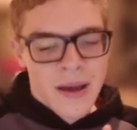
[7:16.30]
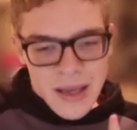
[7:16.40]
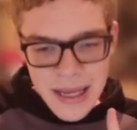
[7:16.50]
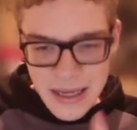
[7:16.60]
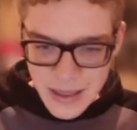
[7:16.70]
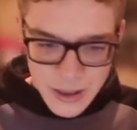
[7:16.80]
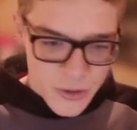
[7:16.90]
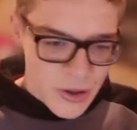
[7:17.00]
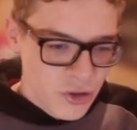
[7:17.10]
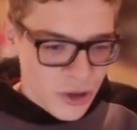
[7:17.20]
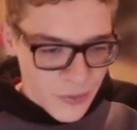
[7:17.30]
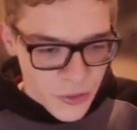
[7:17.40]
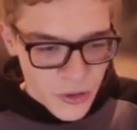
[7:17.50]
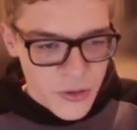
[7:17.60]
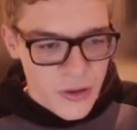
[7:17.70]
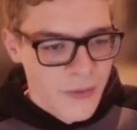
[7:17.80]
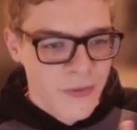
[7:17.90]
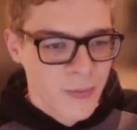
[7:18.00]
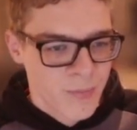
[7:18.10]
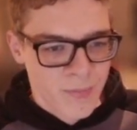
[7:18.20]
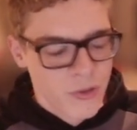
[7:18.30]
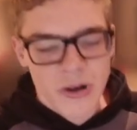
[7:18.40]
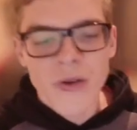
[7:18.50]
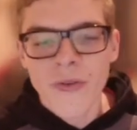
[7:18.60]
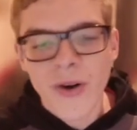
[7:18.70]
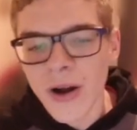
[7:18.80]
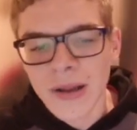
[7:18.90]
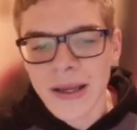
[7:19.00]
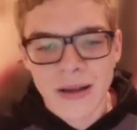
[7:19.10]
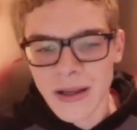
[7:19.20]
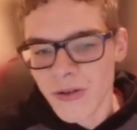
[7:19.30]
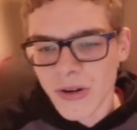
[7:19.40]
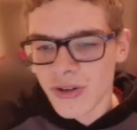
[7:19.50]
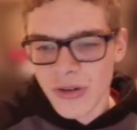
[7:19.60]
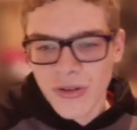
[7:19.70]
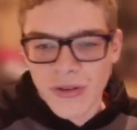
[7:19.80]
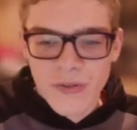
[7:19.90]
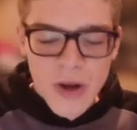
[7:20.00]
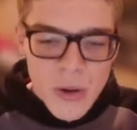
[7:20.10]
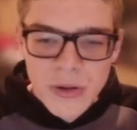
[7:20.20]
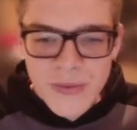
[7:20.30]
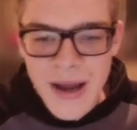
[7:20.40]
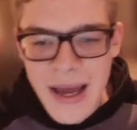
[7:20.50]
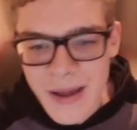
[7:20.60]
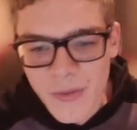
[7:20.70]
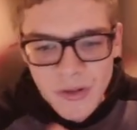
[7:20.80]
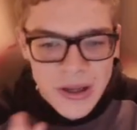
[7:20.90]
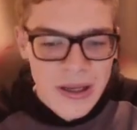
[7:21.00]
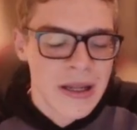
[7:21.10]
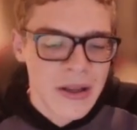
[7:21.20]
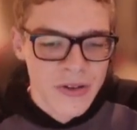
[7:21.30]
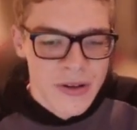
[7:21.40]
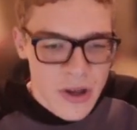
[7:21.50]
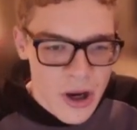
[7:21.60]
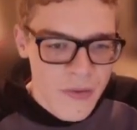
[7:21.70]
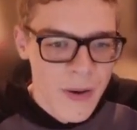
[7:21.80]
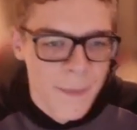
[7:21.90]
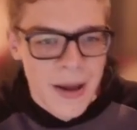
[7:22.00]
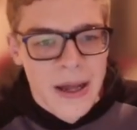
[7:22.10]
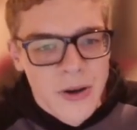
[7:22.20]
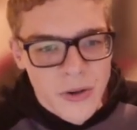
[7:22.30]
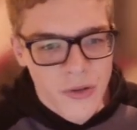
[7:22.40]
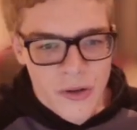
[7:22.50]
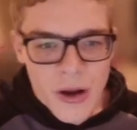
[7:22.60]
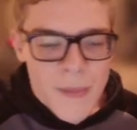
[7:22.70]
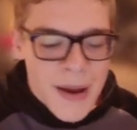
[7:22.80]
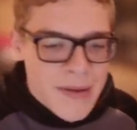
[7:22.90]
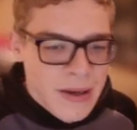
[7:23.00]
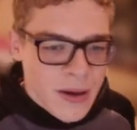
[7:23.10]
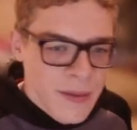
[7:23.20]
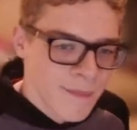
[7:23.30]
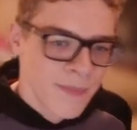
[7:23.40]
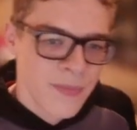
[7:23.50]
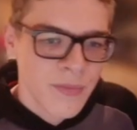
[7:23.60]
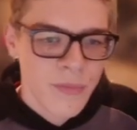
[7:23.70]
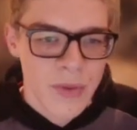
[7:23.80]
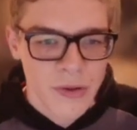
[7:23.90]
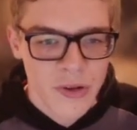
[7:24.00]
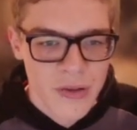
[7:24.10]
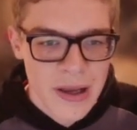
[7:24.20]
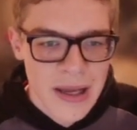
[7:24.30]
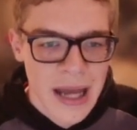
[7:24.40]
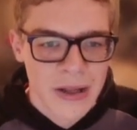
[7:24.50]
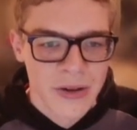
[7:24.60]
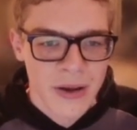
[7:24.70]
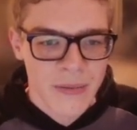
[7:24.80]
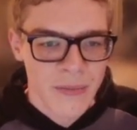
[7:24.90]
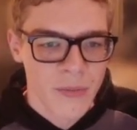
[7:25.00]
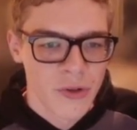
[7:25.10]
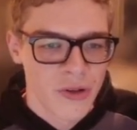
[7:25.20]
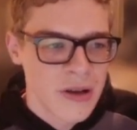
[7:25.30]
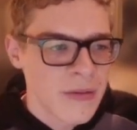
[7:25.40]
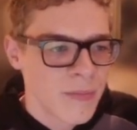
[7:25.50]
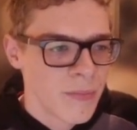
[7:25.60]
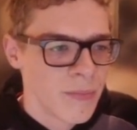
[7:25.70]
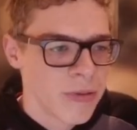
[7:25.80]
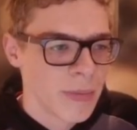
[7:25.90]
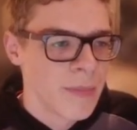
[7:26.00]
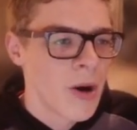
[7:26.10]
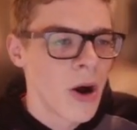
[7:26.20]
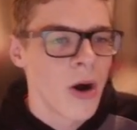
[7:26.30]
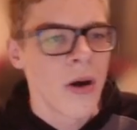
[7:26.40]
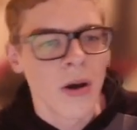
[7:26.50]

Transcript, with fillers: It can increase chances of snowfall, it can increase chances of colder air sinking into Europe, and also America, which is like Canada, would see probably more